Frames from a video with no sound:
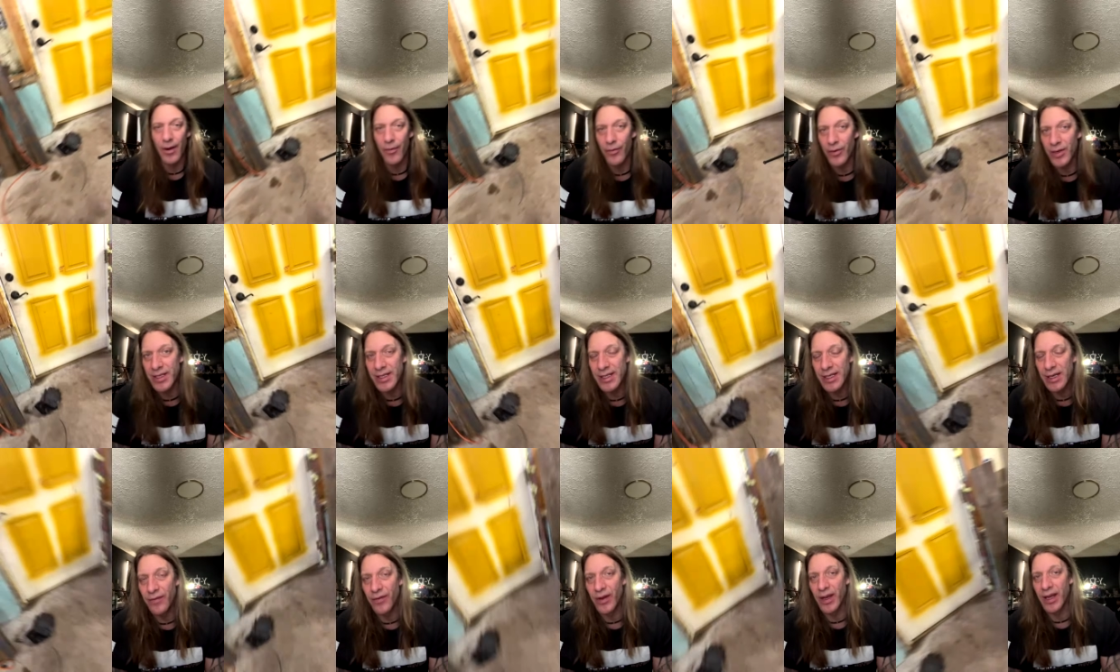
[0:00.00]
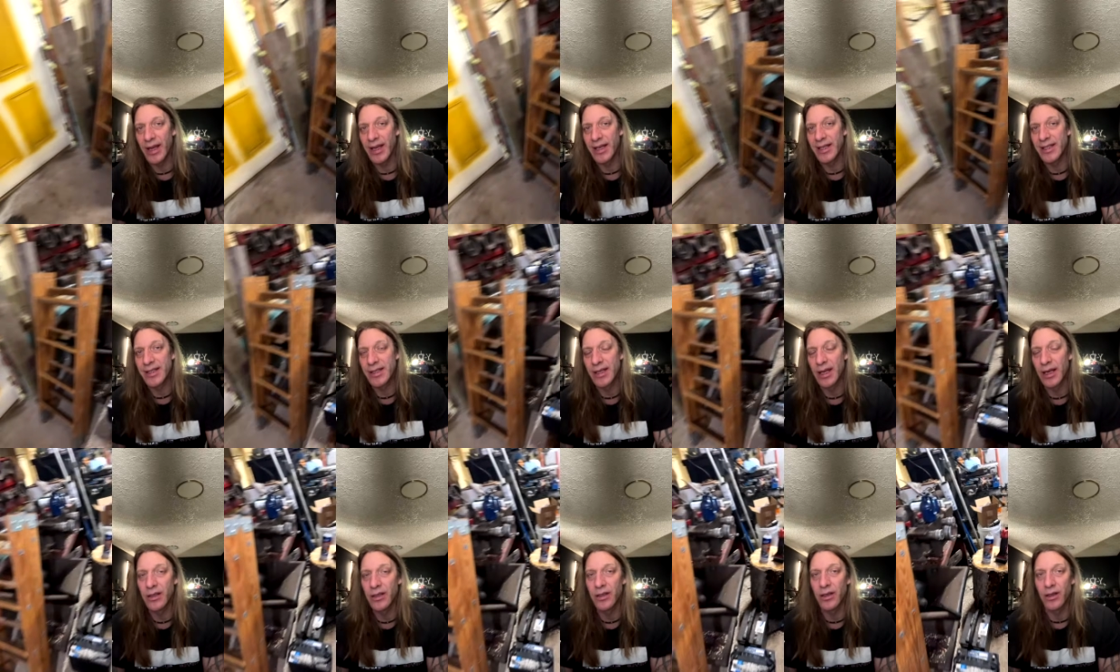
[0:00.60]
receiving a
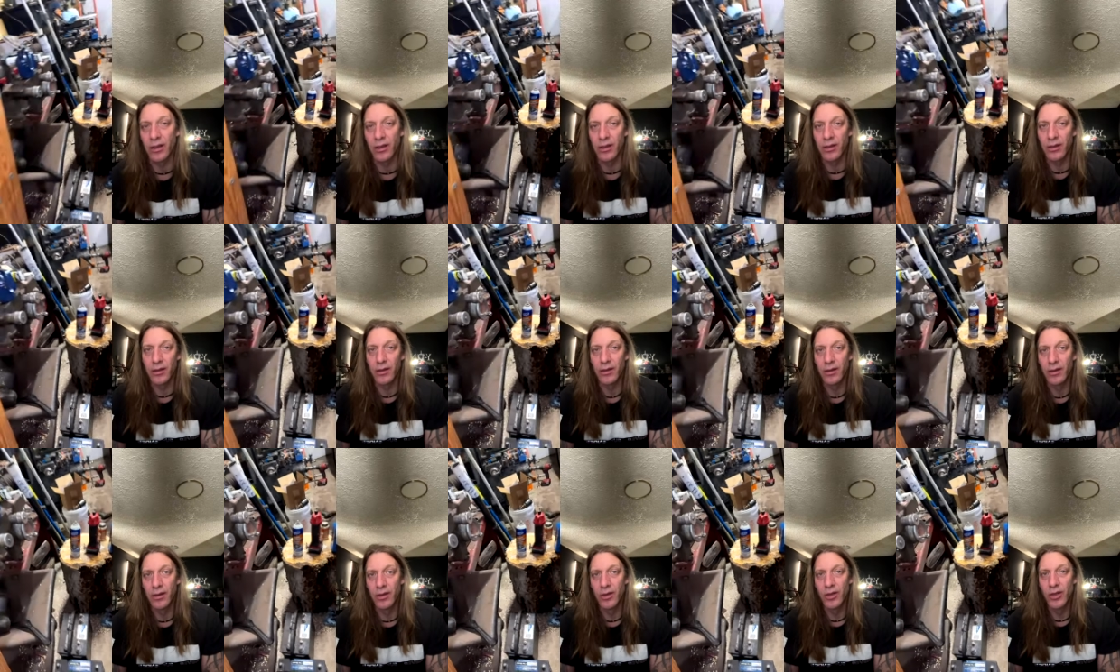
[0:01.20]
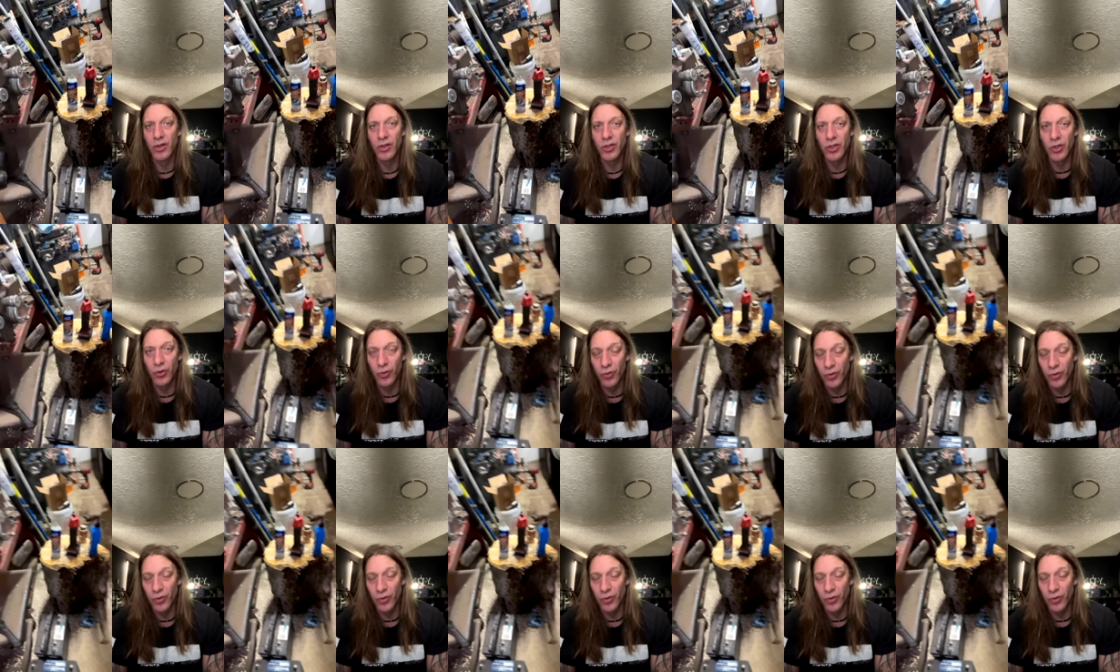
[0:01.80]
signal to